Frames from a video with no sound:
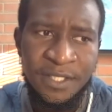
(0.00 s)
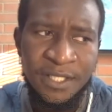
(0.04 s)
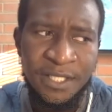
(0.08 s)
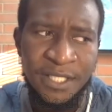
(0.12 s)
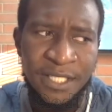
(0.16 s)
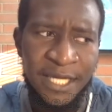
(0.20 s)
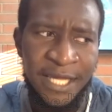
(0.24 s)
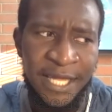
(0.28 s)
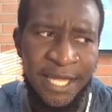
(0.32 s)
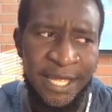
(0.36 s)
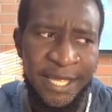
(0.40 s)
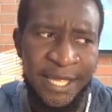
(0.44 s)

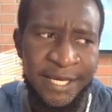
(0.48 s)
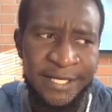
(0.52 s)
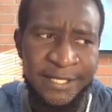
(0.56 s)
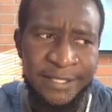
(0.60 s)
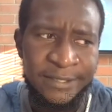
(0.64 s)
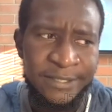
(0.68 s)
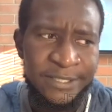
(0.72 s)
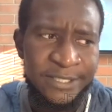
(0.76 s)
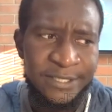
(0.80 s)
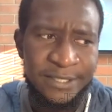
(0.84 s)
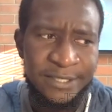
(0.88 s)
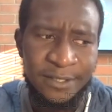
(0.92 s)

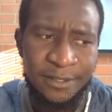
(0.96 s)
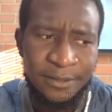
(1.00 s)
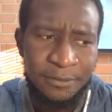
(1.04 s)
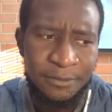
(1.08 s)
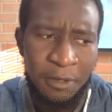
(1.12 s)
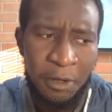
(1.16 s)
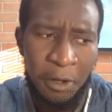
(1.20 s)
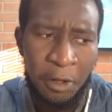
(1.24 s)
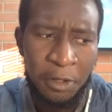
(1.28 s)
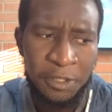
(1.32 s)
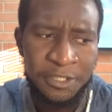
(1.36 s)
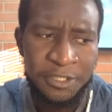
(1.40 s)
And
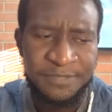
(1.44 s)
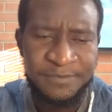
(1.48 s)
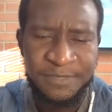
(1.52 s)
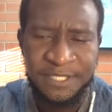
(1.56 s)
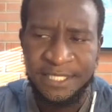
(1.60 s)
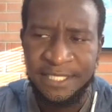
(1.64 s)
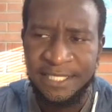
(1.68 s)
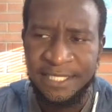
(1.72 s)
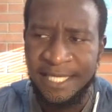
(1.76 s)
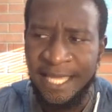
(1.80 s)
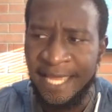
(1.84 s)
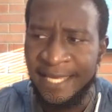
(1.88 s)
ultimately